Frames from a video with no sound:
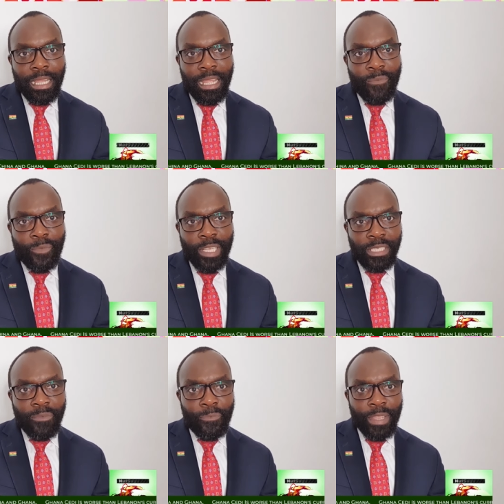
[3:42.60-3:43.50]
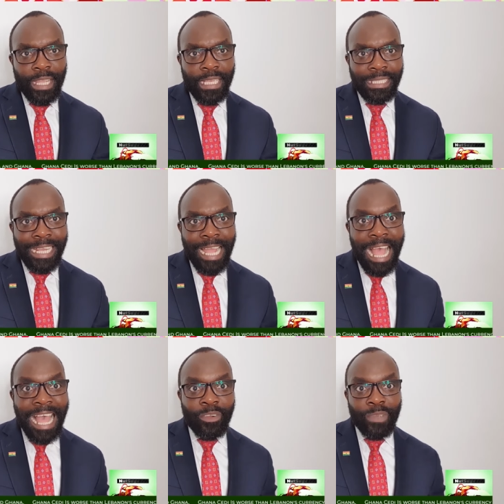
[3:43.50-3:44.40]
inflation figures that are
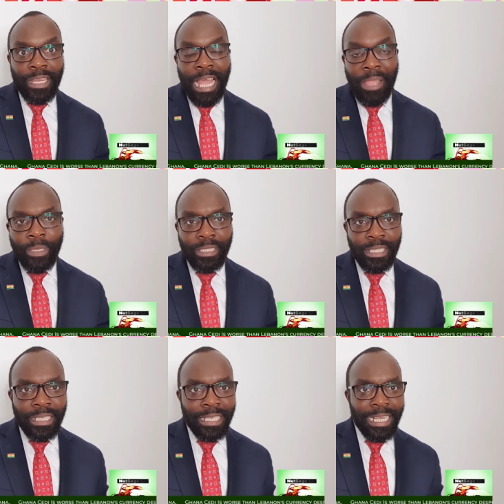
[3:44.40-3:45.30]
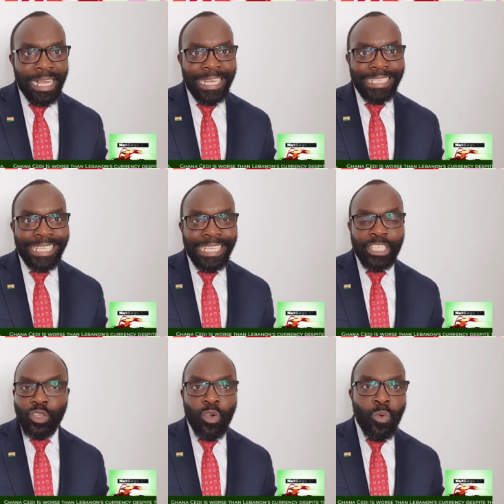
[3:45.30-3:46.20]
out of alignment and
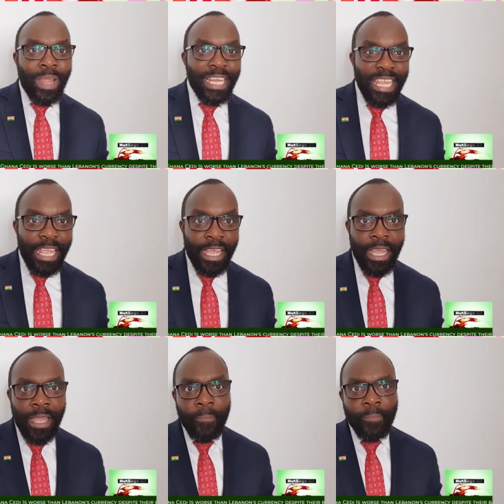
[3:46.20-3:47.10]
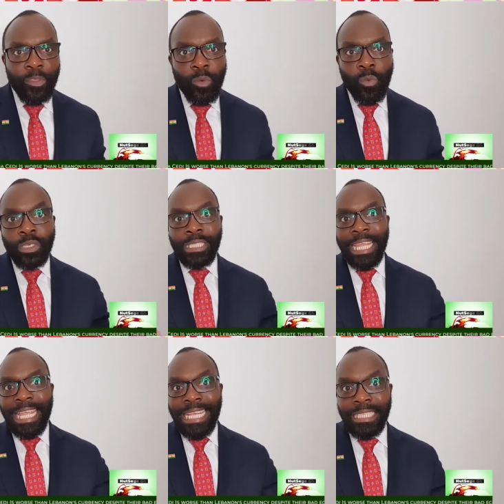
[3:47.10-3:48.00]
is nowhere near what
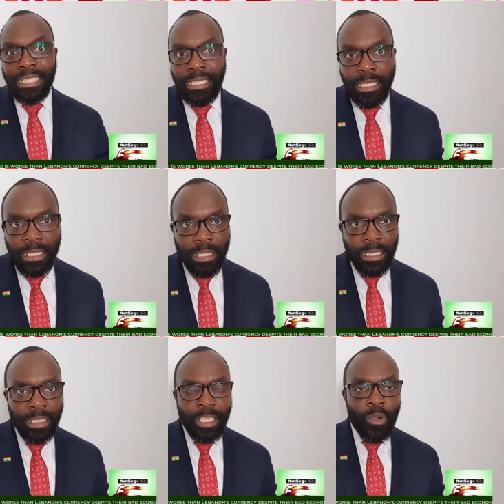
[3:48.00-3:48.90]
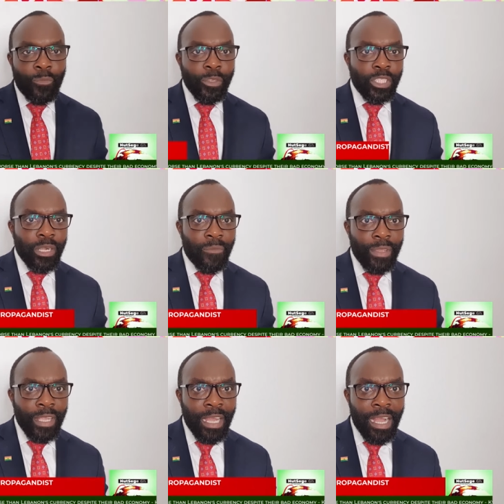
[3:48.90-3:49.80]
is the official
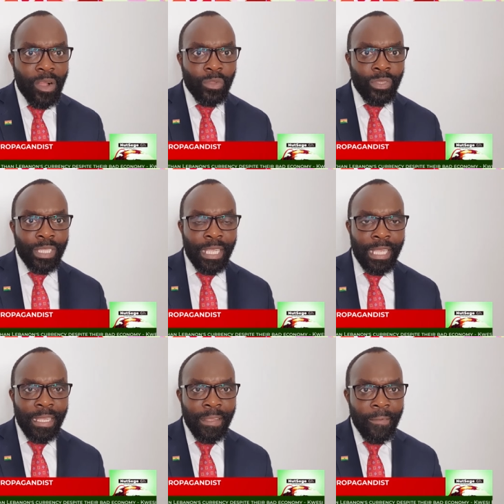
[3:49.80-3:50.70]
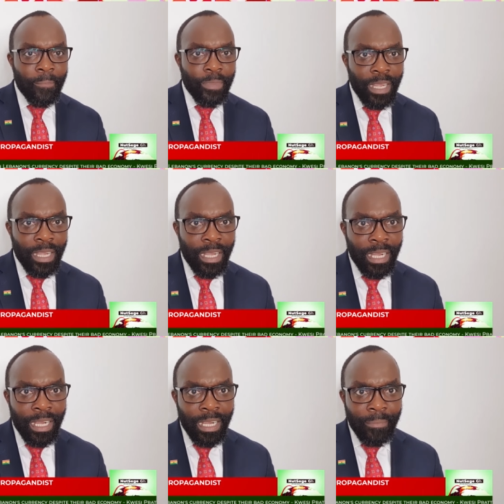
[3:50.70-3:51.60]
figure on the
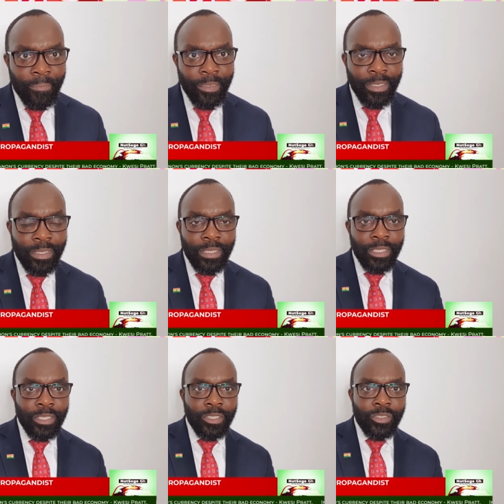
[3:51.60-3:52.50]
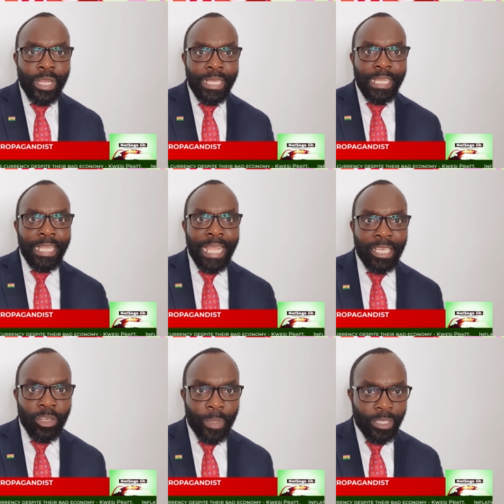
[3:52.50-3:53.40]
uh, trading
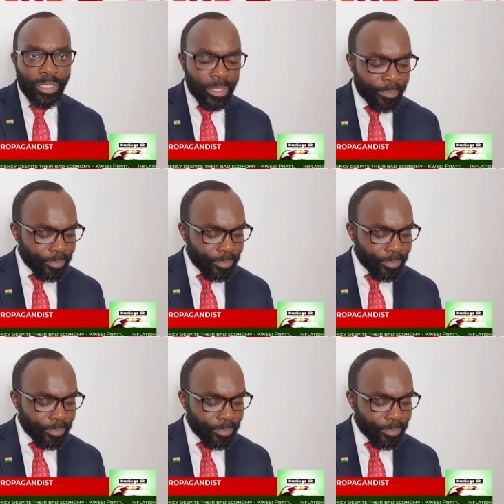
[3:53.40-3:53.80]
economics.